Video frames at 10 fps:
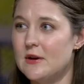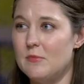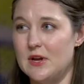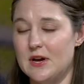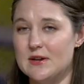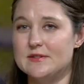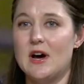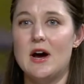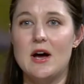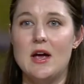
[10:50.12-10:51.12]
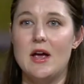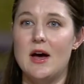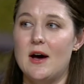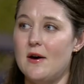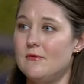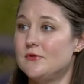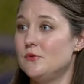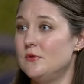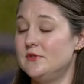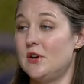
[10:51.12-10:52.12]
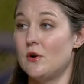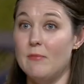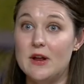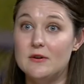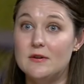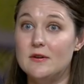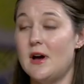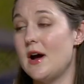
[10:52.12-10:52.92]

mm -hmm. because I have tools that are metal.